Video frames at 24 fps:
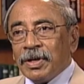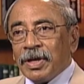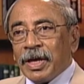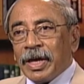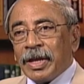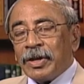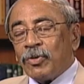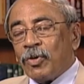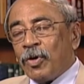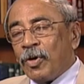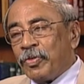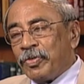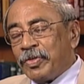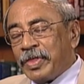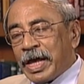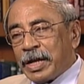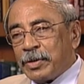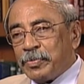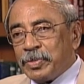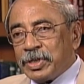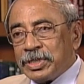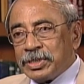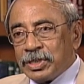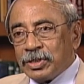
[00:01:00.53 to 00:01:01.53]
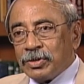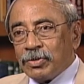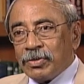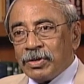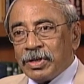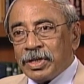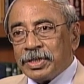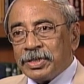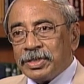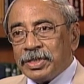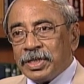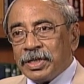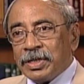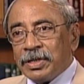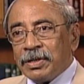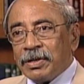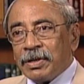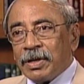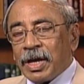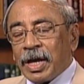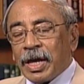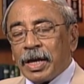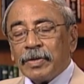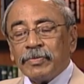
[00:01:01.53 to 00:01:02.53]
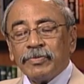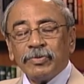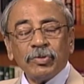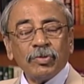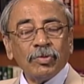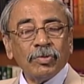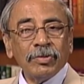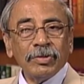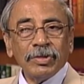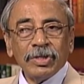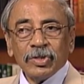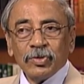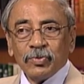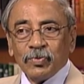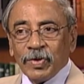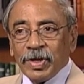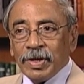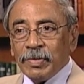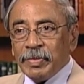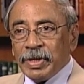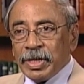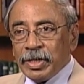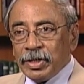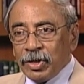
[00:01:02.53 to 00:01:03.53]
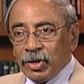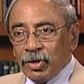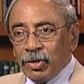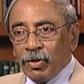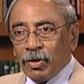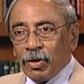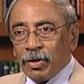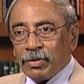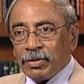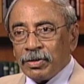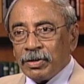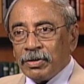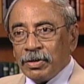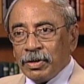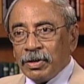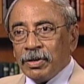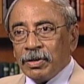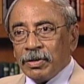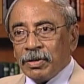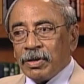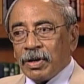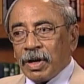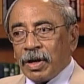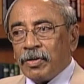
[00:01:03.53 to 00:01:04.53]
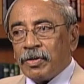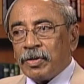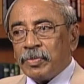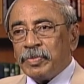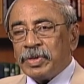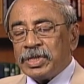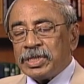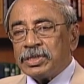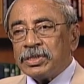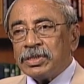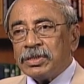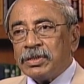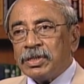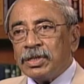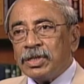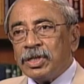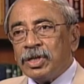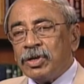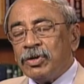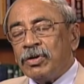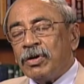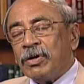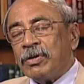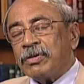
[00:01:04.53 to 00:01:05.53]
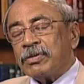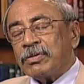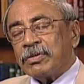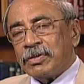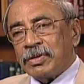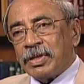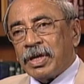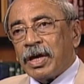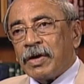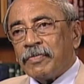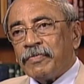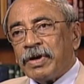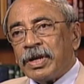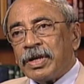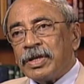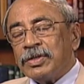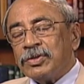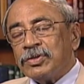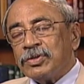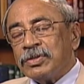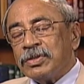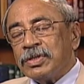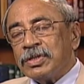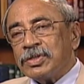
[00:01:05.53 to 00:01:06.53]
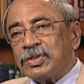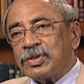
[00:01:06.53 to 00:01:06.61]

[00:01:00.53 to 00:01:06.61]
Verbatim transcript: and on that particular day, I have shown this film in New York, our mission in New York. They have arranged the